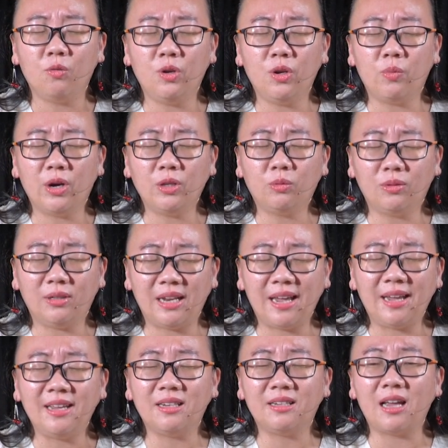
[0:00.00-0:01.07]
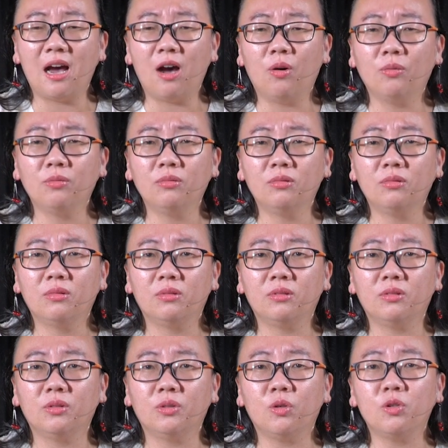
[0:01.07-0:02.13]
We want to lay down
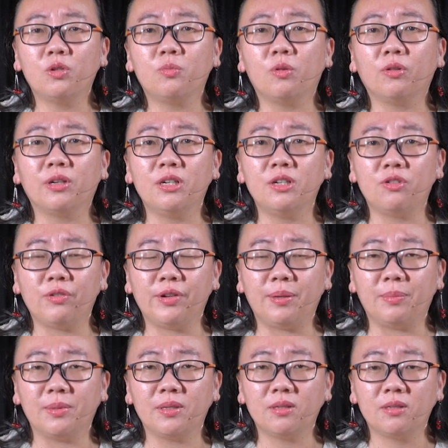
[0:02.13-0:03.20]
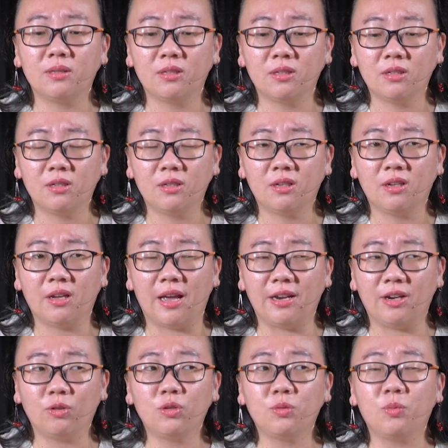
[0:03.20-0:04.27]
those broken dreams
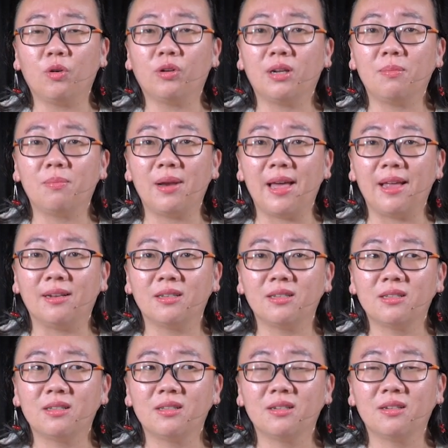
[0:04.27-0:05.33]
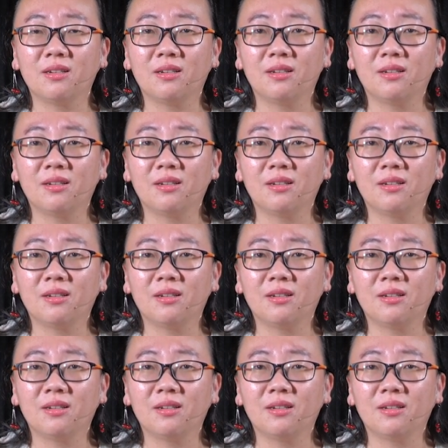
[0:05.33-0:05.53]
and those broken plans